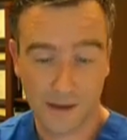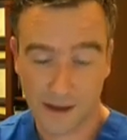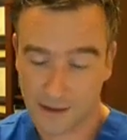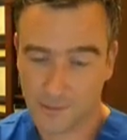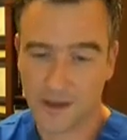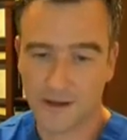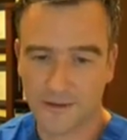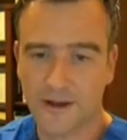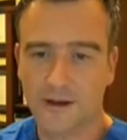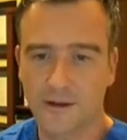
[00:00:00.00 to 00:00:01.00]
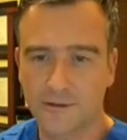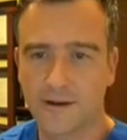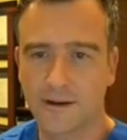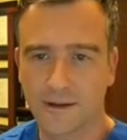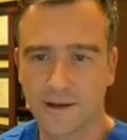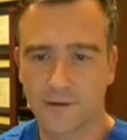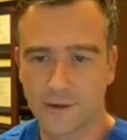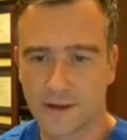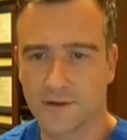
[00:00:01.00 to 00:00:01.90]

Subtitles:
end up getting stuck on the ventilator, then